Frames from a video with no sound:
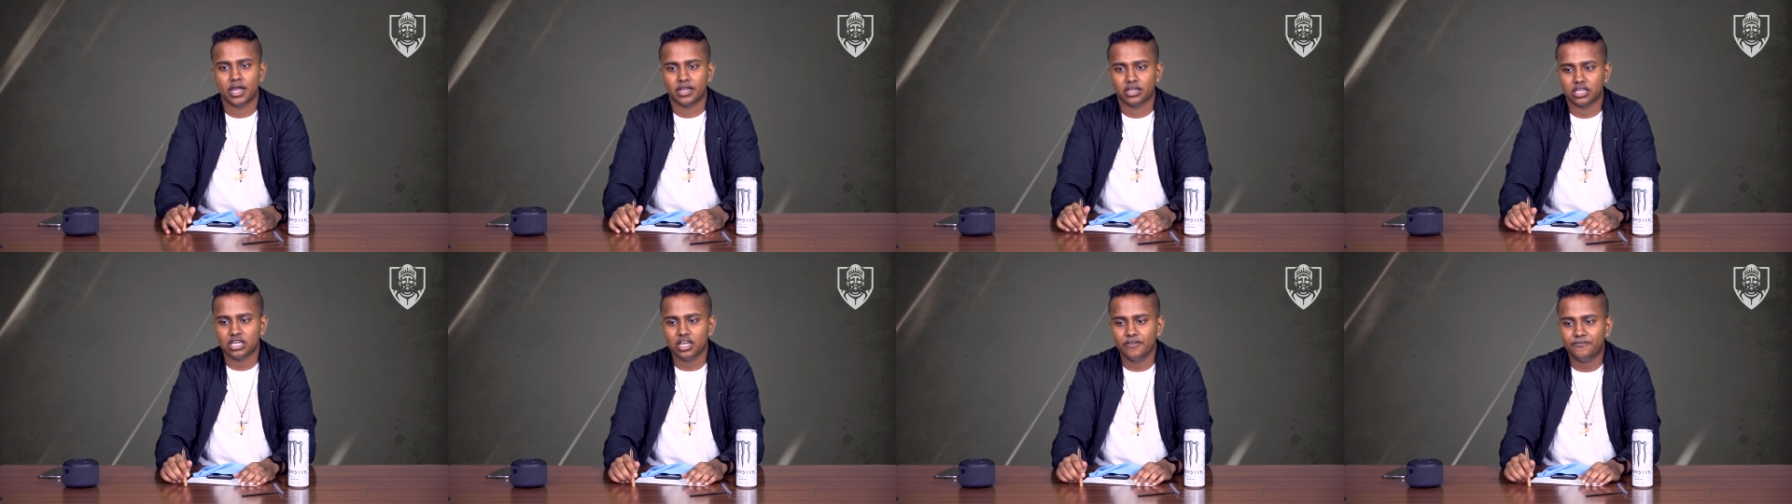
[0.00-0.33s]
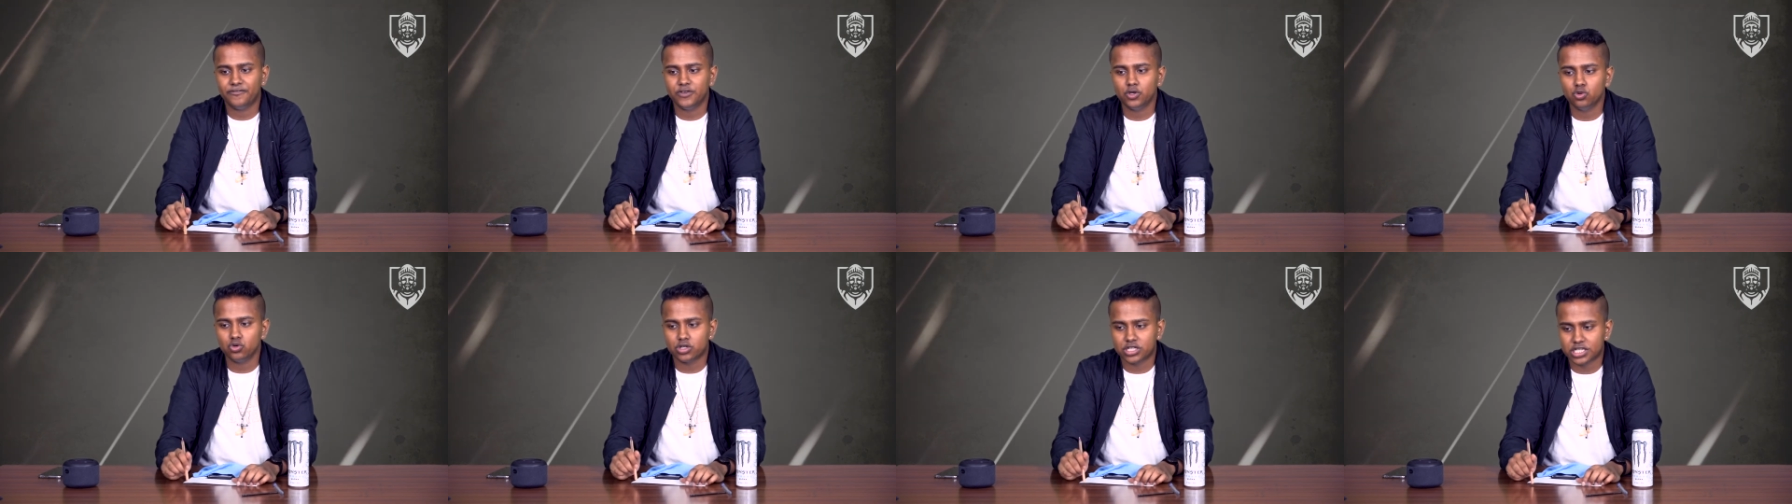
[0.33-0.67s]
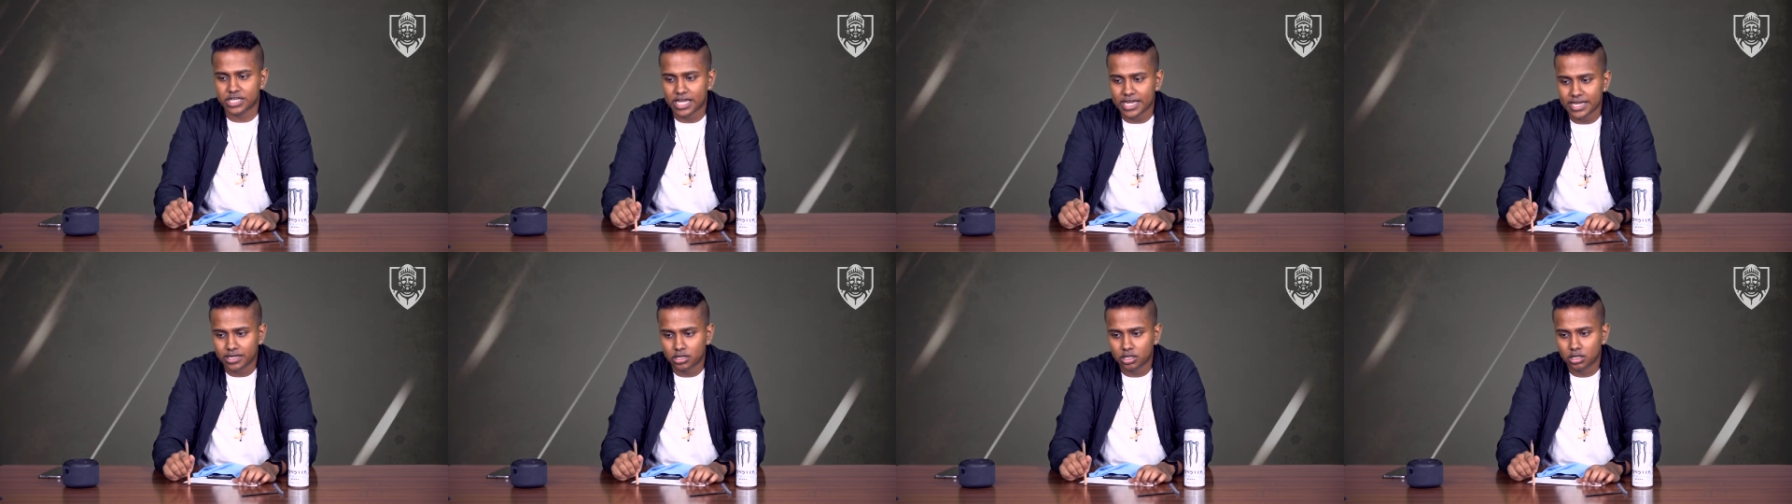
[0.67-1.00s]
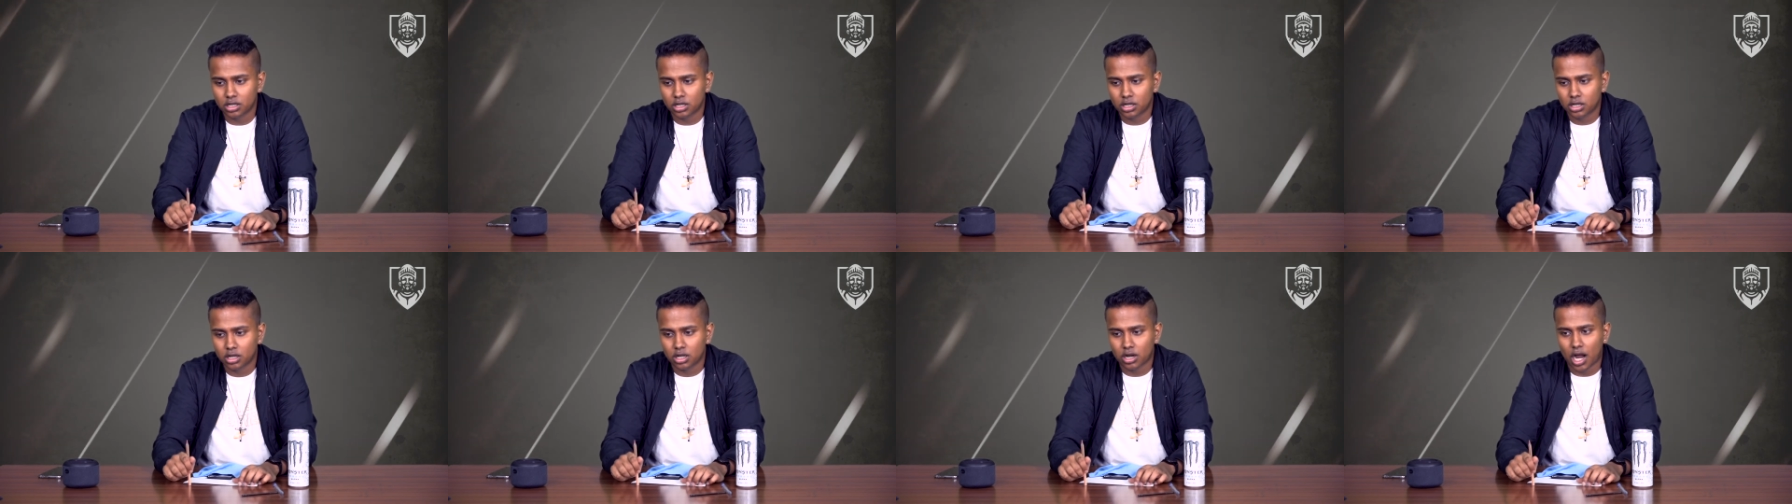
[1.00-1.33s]
If you take
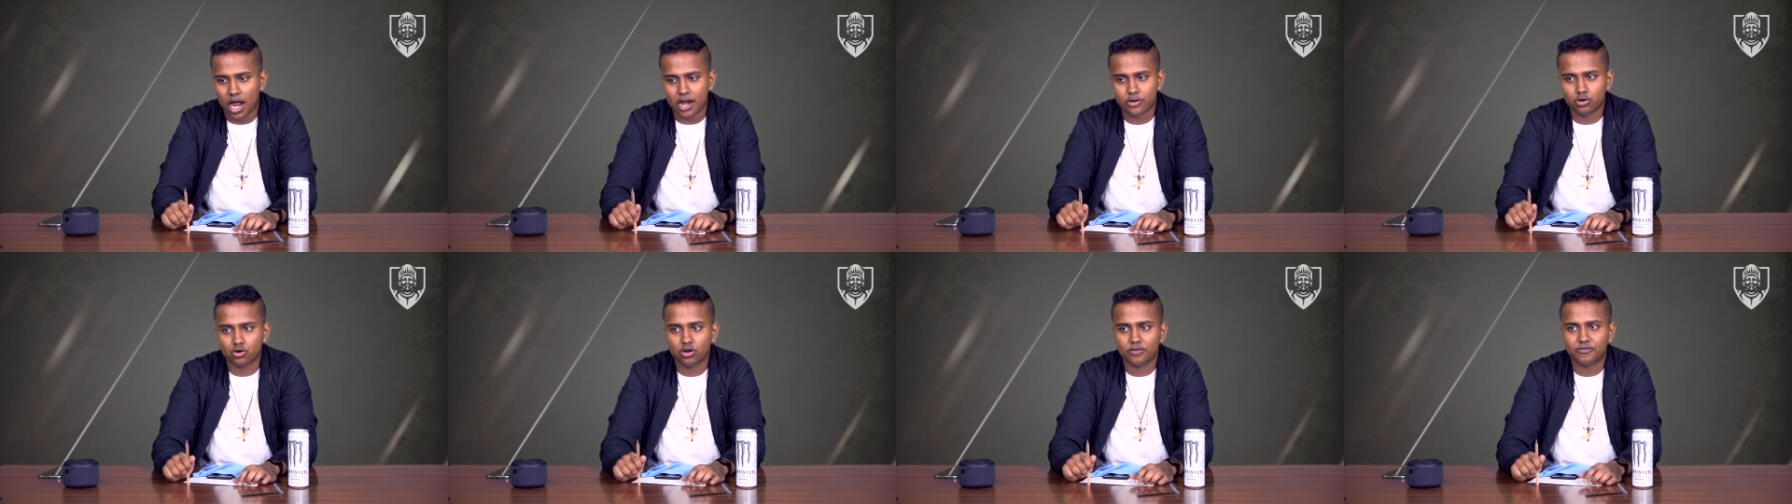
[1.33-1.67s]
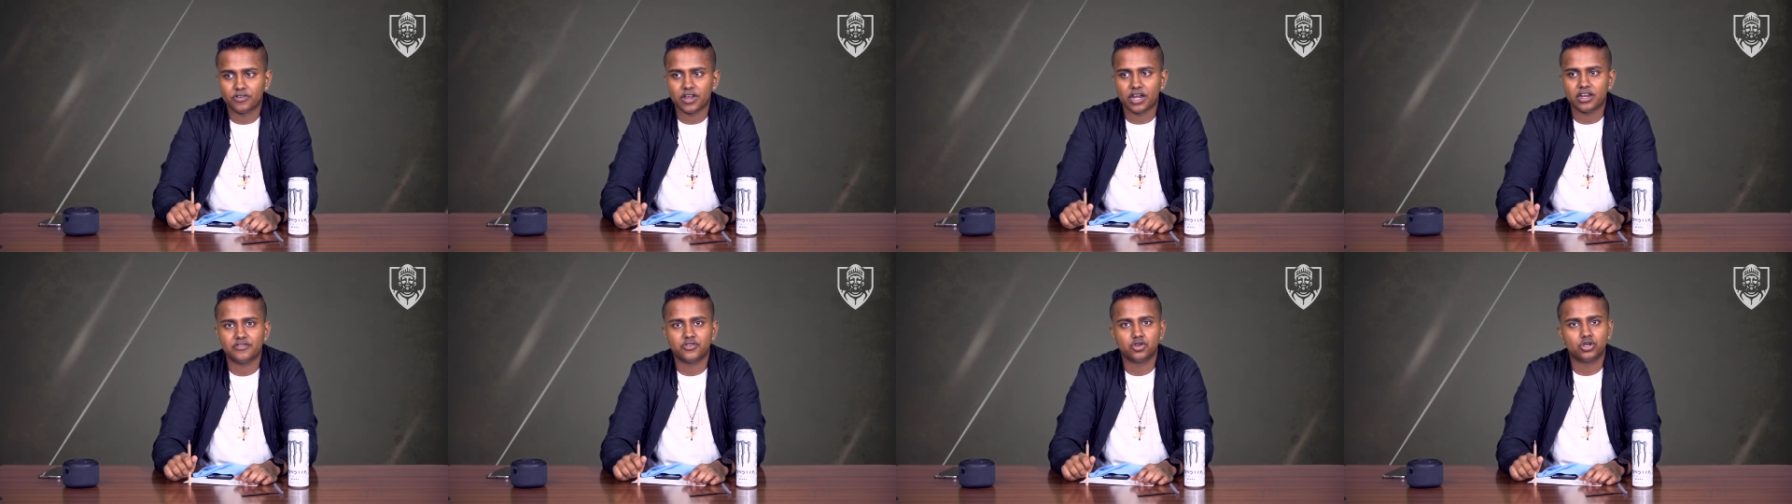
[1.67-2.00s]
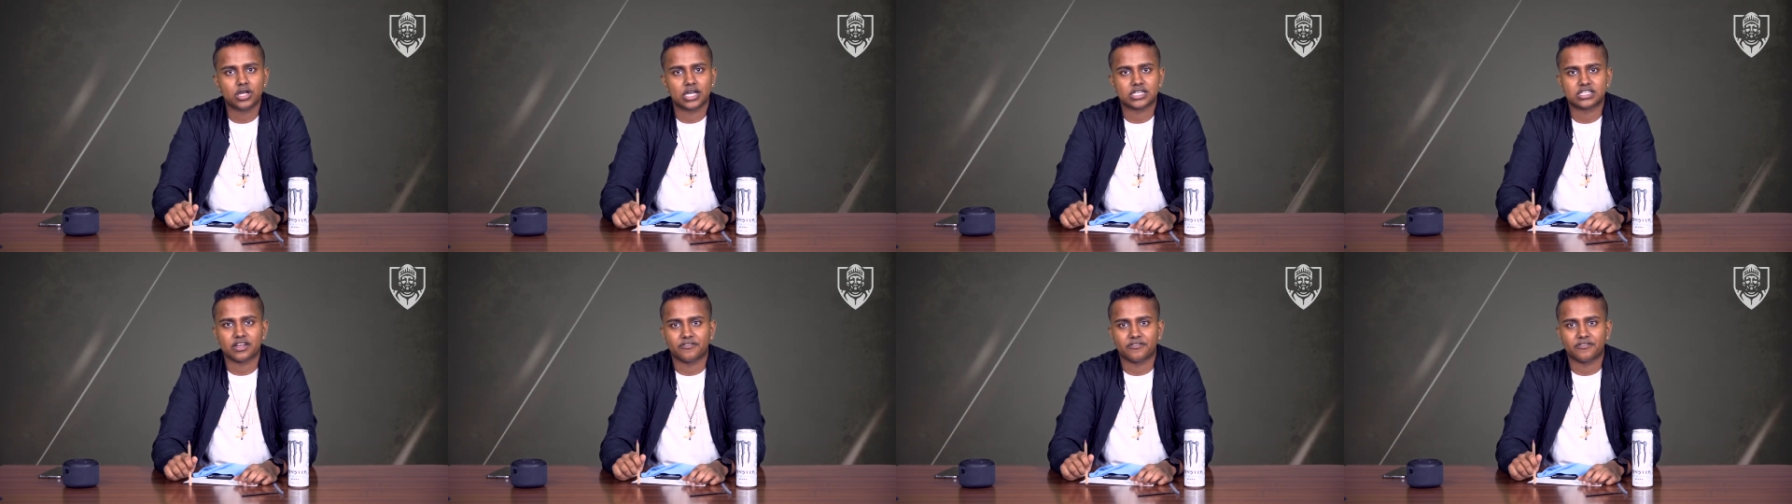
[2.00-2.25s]
I don't know if any of you guys